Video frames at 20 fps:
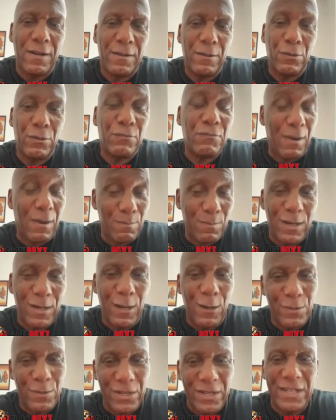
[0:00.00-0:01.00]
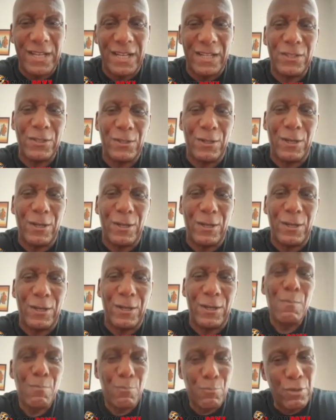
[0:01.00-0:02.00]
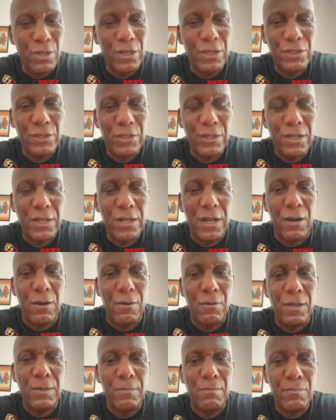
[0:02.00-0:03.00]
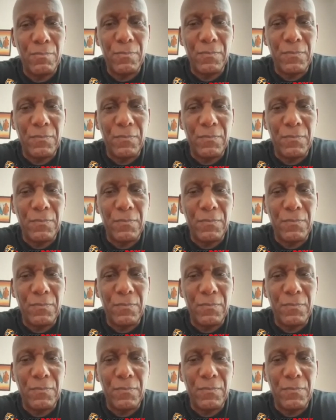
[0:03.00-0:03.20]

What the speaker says: It was Frank Maloney at that time. Brings, you know, and